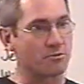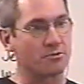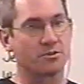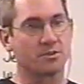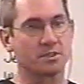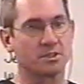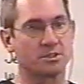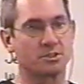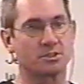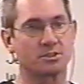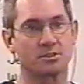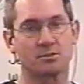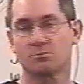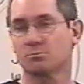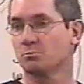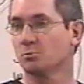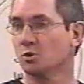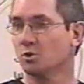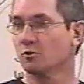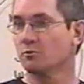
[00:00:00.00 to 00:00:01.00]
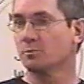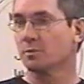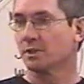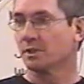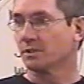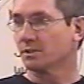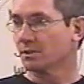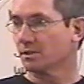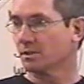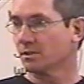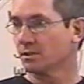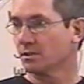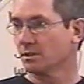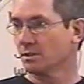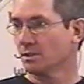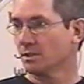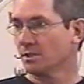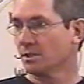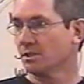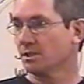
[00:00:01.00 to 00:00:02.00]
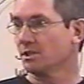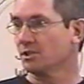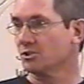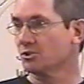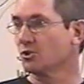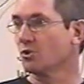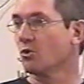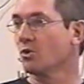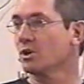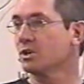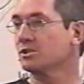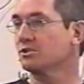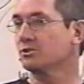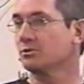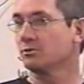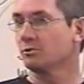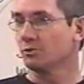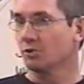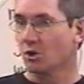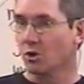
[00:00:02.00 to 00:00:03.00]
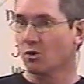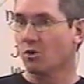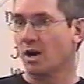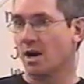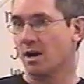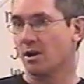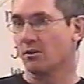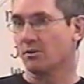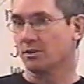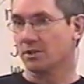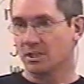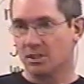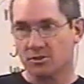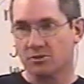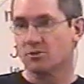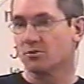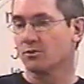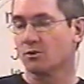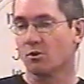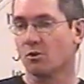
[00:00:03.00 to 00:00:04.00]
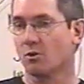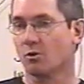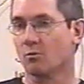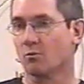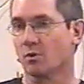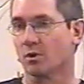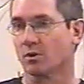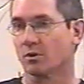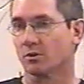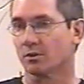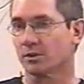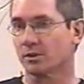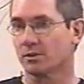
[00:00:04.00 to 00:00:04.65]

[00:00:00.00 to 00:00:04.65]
this movement is going to go out into the whole world